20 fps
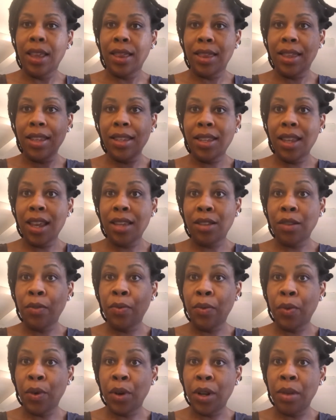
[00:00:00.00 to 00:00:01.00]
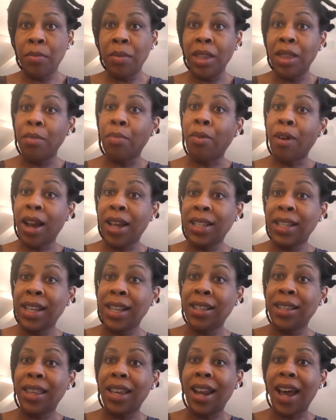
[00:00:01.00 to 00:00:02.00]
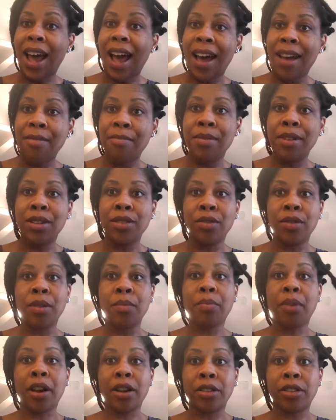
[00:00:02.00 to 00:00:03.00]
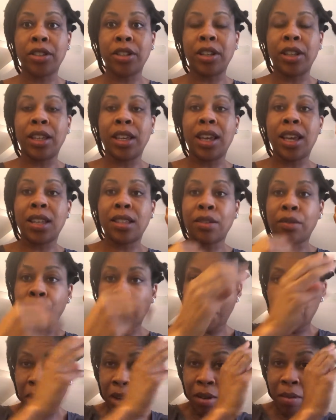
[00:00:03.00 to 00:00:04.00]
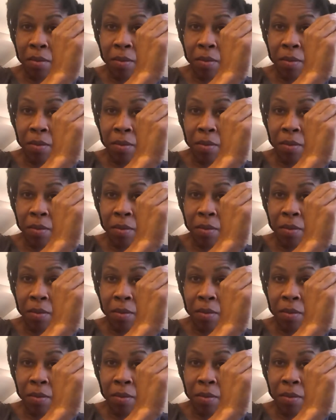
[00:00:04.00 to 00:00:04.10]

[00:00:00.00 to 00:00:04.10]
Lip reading: this has afforded me, the process that I've been doing personally has afforded